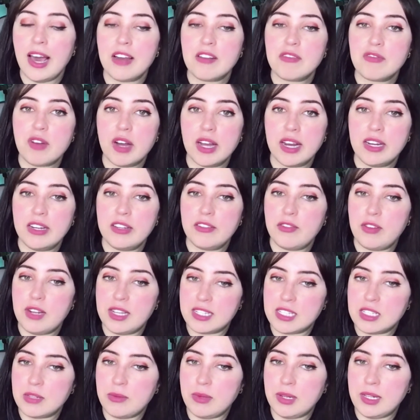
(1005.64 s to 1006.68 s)
and finally
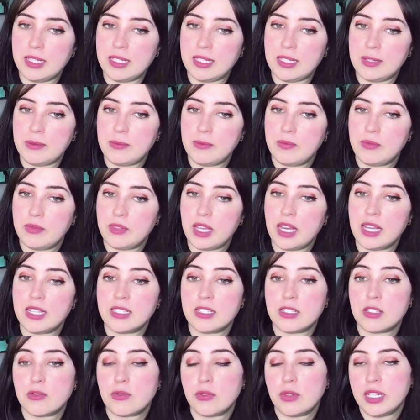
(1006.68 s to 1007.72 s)
flexibility, as
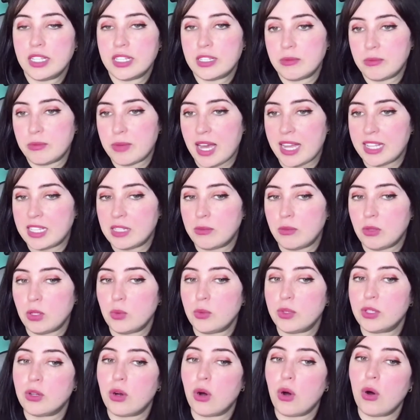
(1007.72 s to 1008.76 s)
it's fully compatible
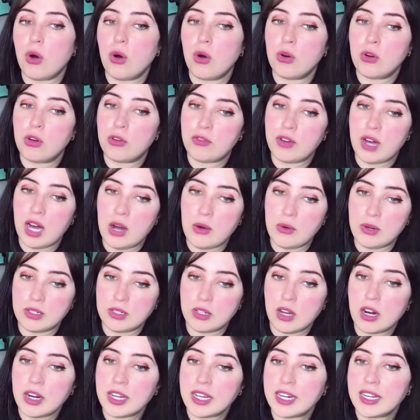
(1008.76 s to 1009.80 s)
with all of our
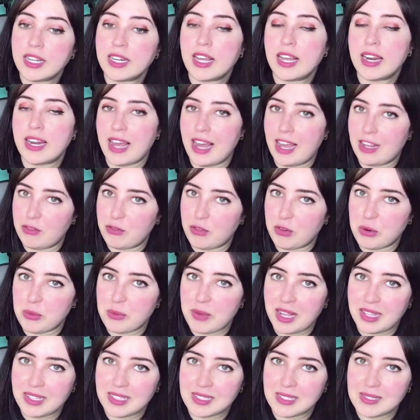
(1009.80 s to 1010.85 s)
targeting and ad
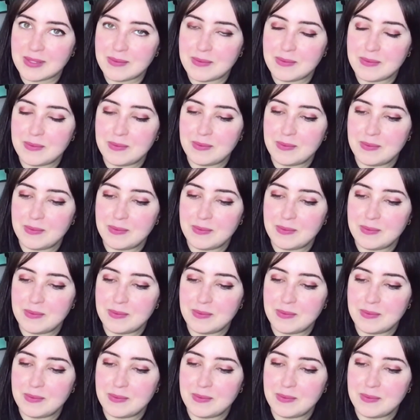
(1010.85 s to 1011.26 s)
formats.